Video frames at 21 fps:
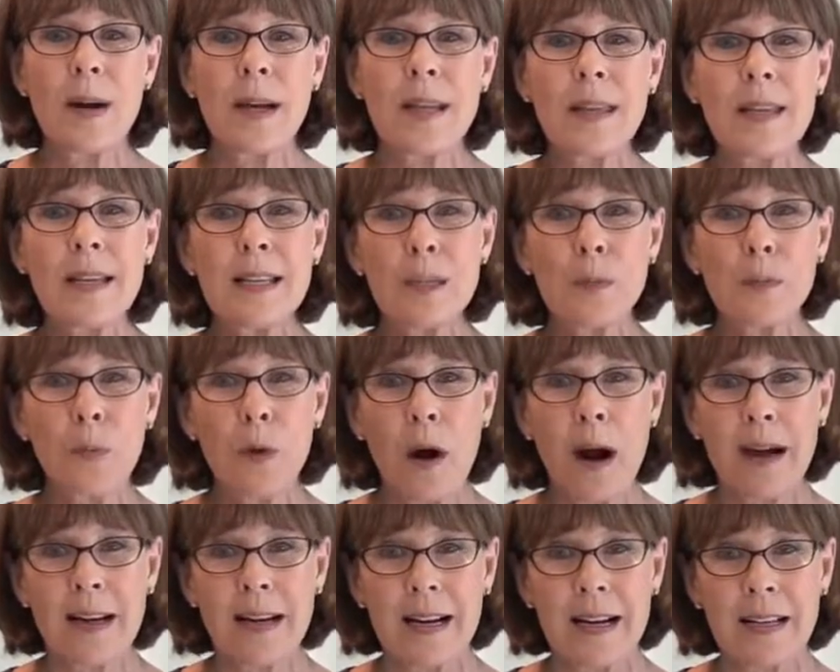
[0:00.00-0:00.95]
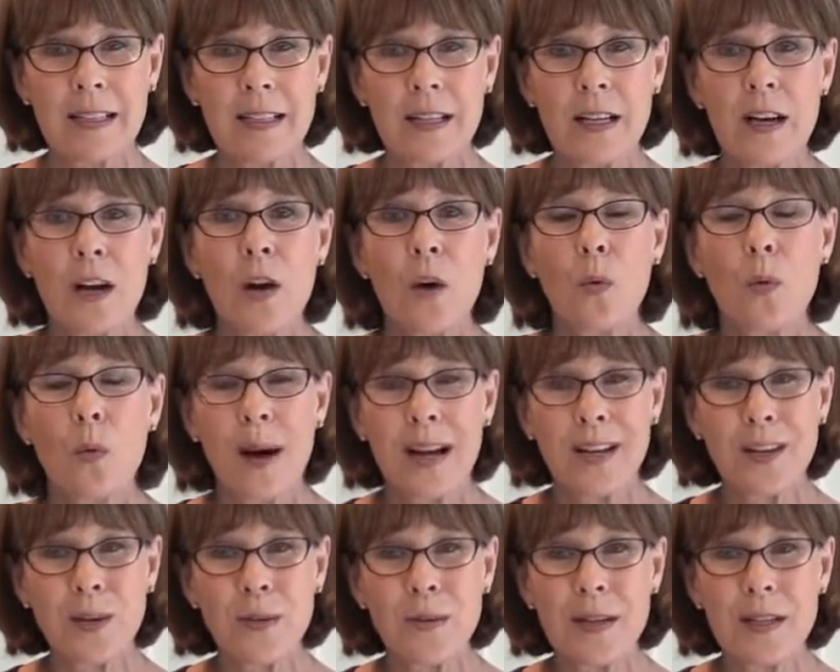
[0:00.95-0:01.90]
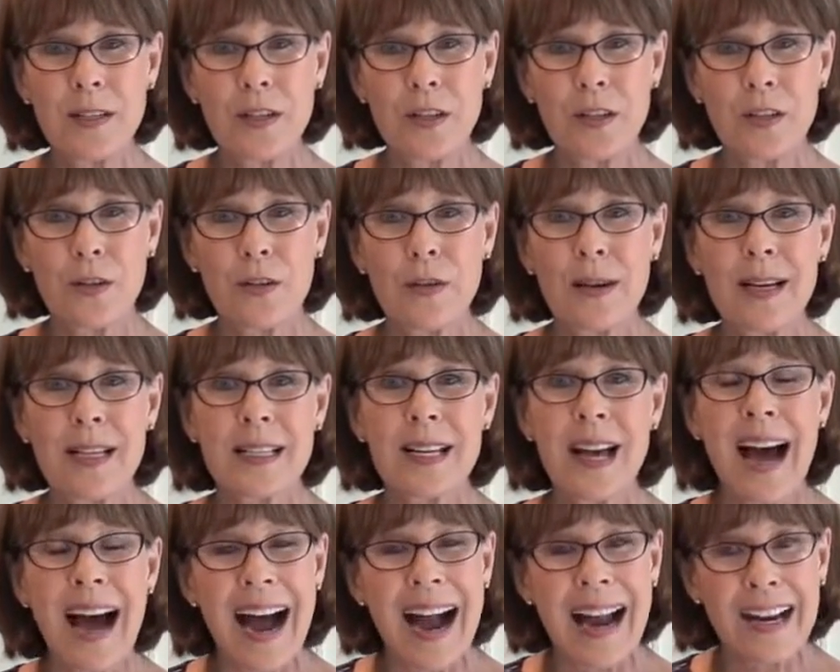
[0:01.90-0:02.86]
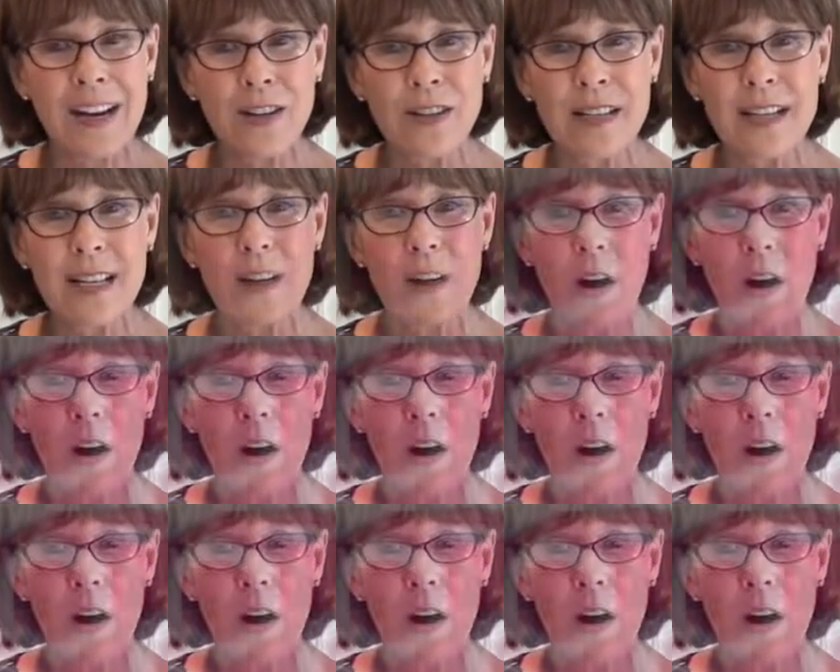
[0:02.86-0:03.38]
with this product, what you would do is iron it